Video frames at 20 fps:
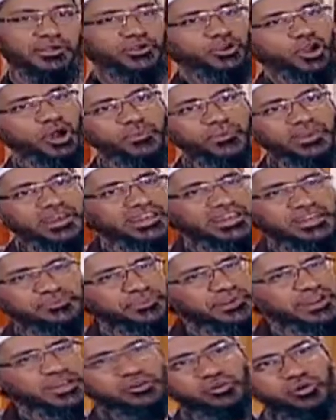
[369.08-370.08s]
Normal
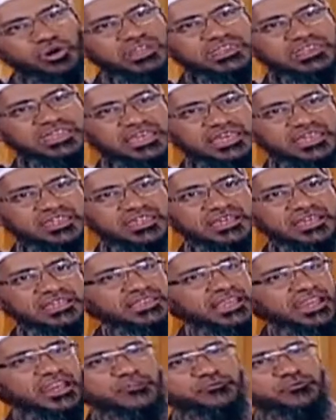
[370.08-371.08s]
Indian Penal Code says
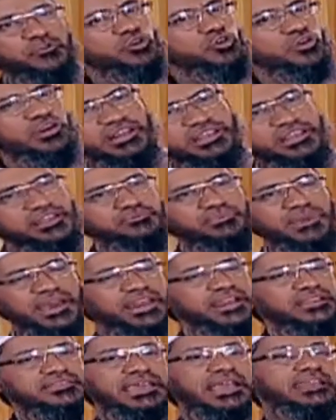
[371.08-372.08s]
that if you do religious
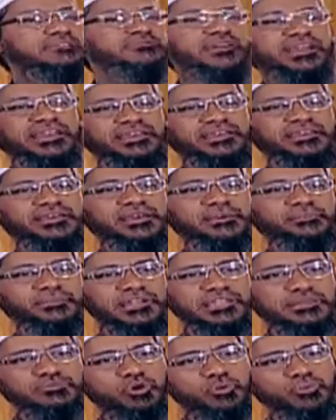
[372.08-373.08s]
marriage, that's fine.
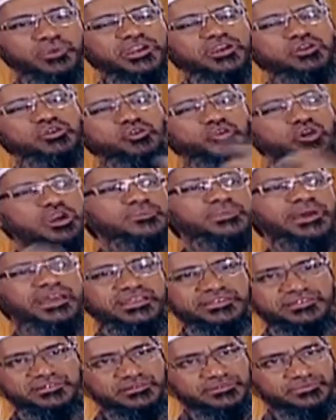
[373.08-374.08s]
But the moment you do court
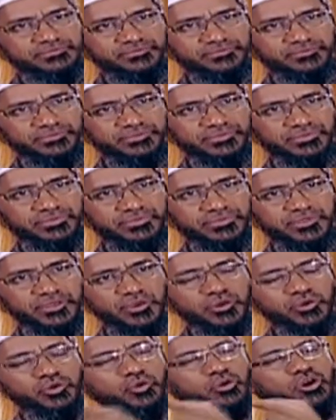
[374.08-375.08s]
marriage,
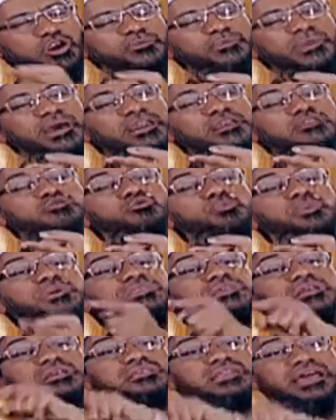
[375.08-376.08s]
court marriage
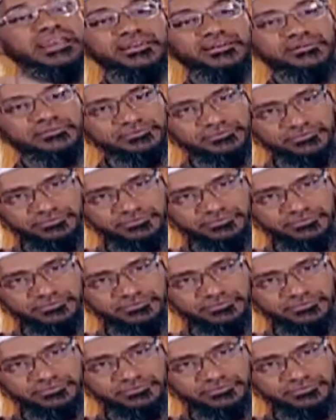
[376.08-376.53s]
supersedes that.